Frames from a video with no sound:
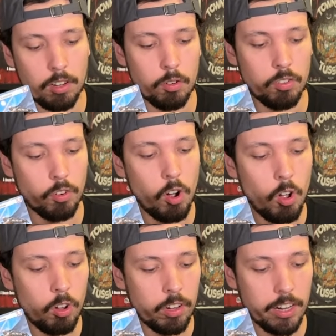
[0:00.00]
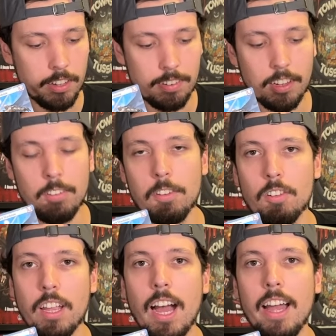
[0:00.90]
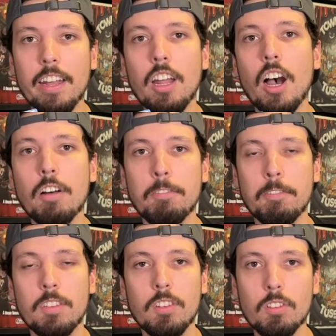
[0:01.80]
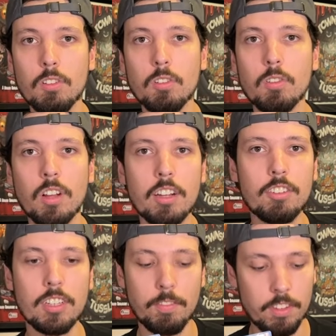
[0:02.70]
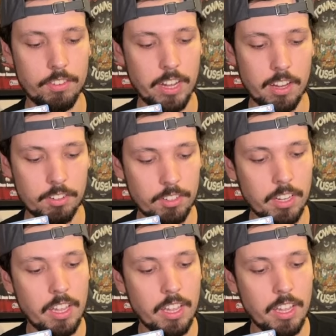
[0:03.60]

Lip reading: You would roll and see if you got enough to achieve the challenge.